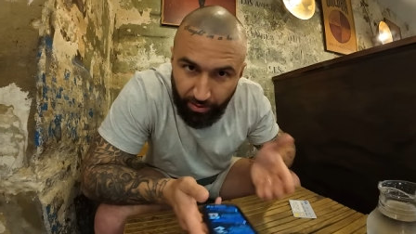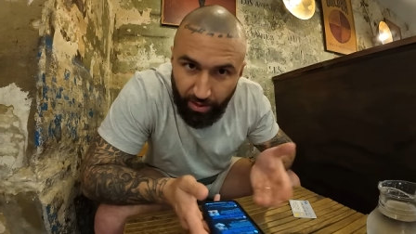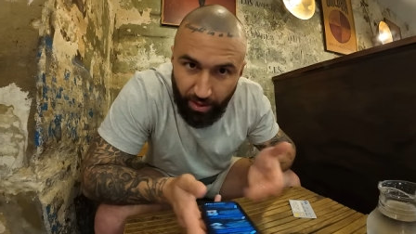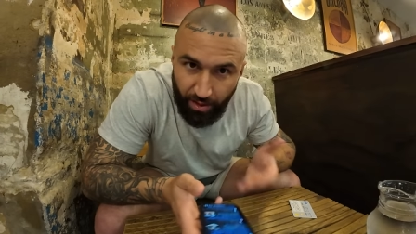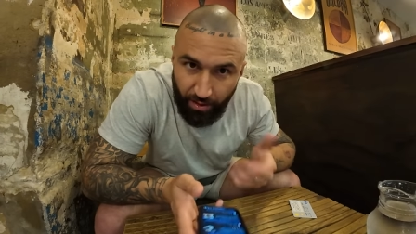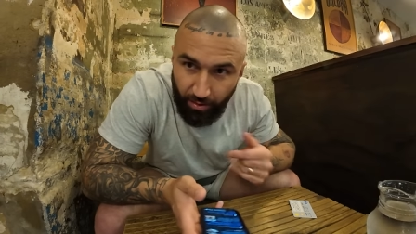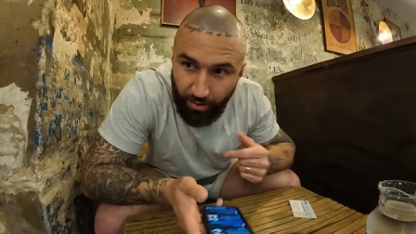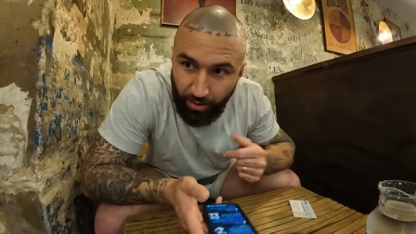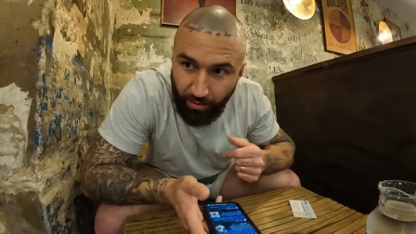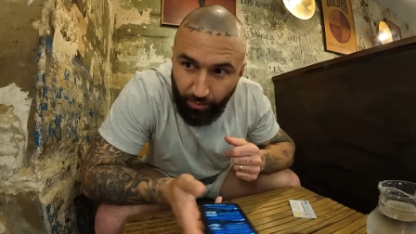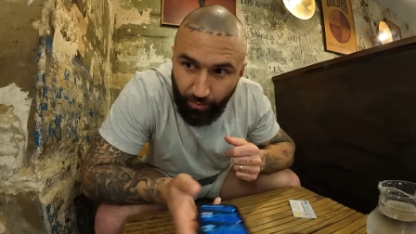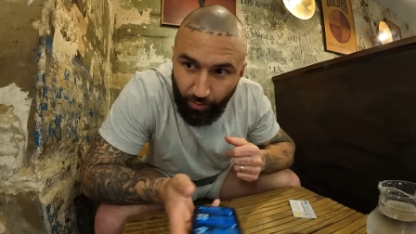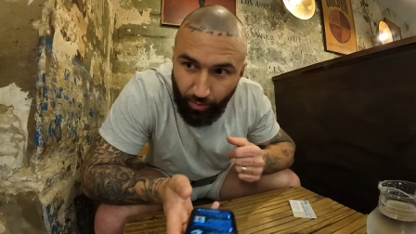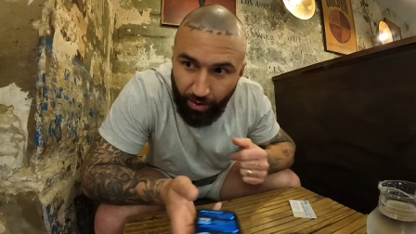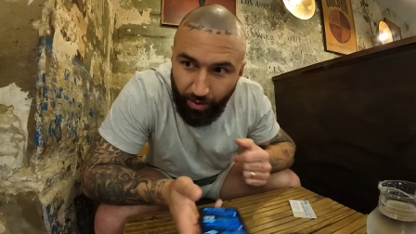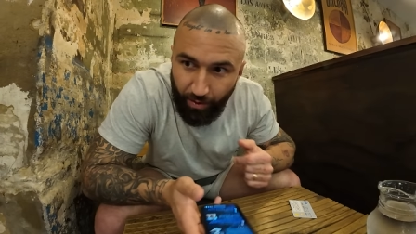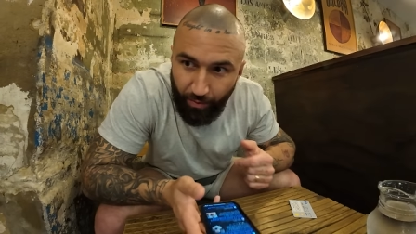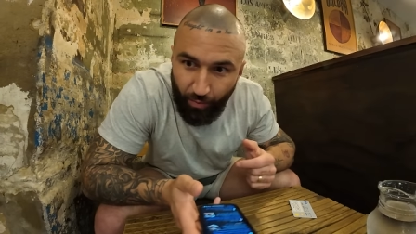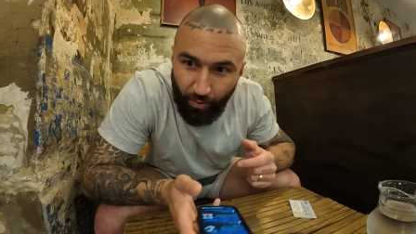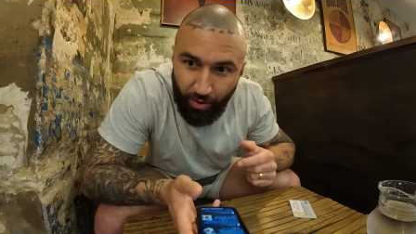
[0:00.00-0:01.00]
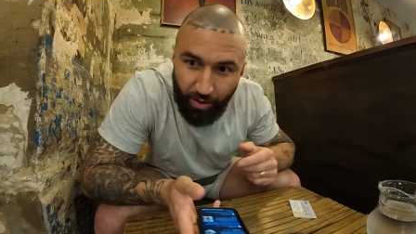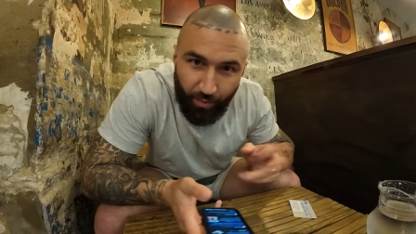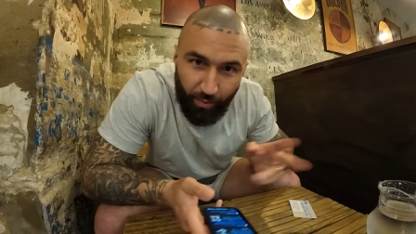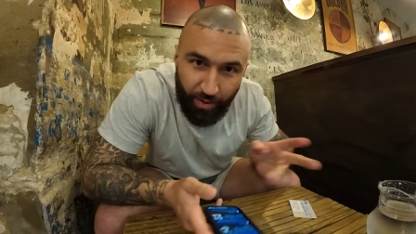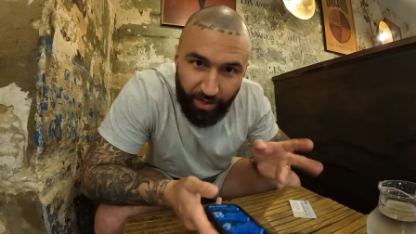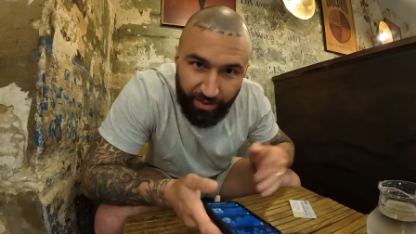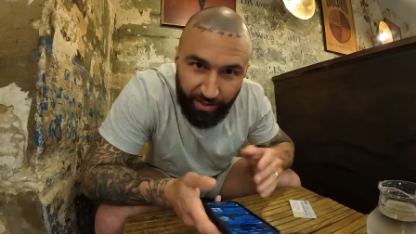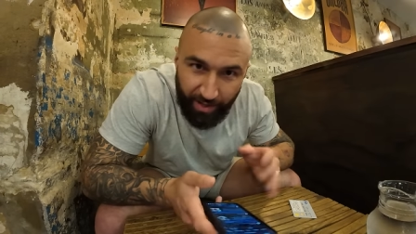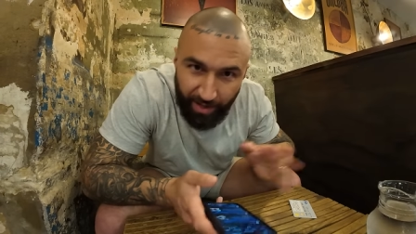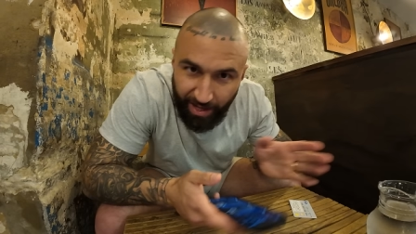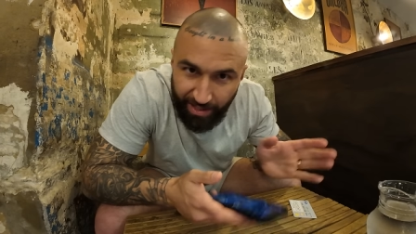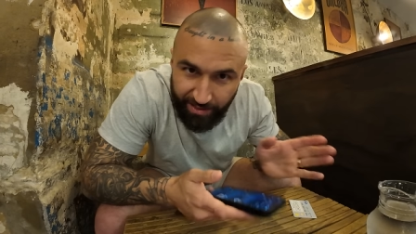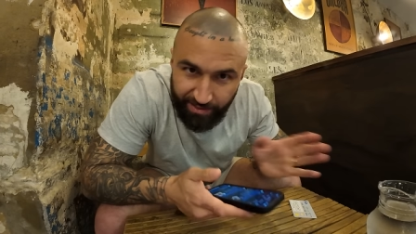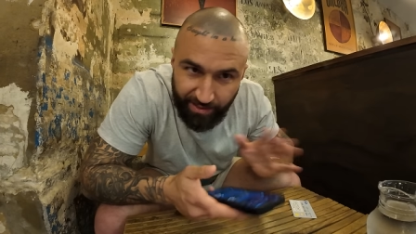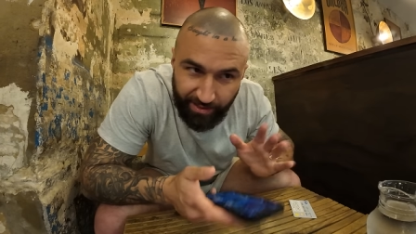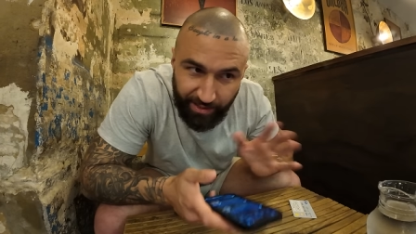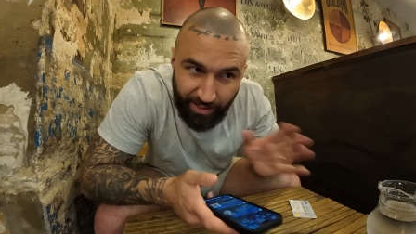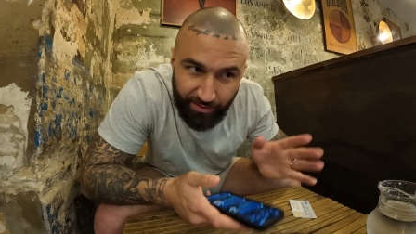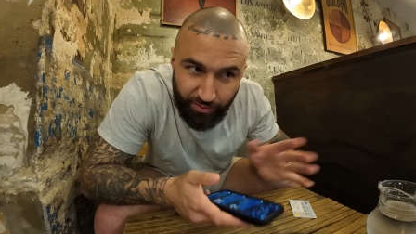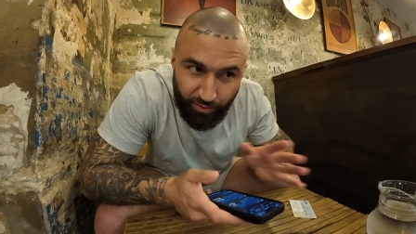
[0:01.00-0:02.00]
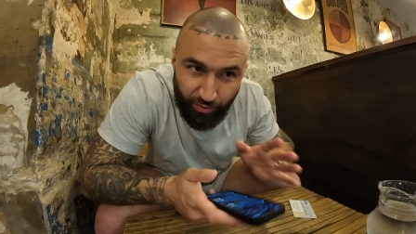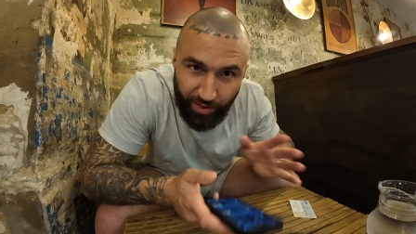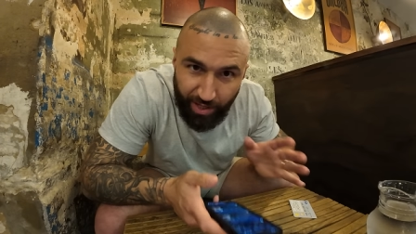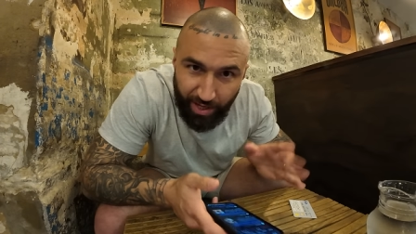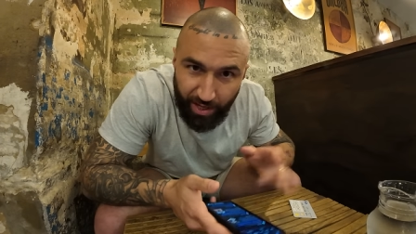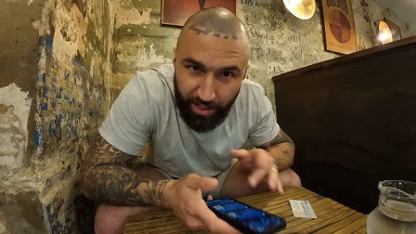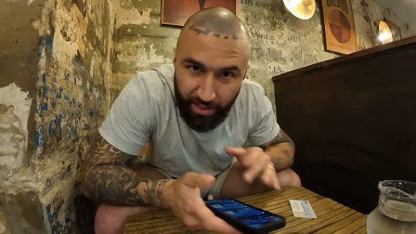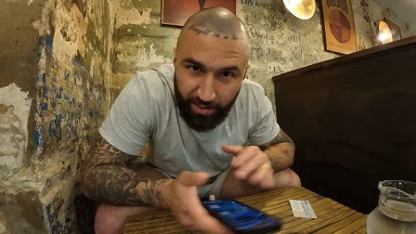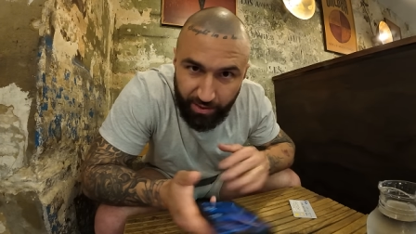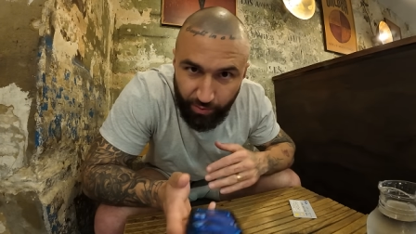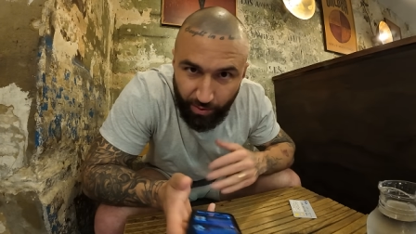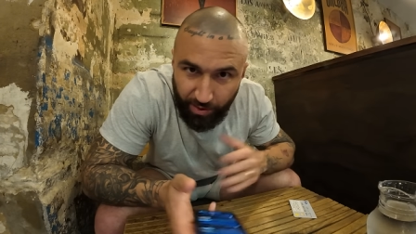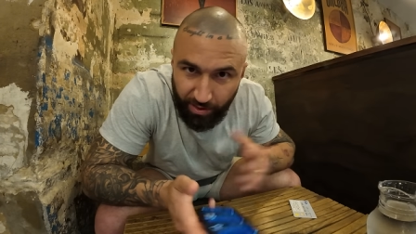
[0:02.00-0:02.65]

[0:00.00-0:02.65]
you know, like one, one of the lads, he does all the edits,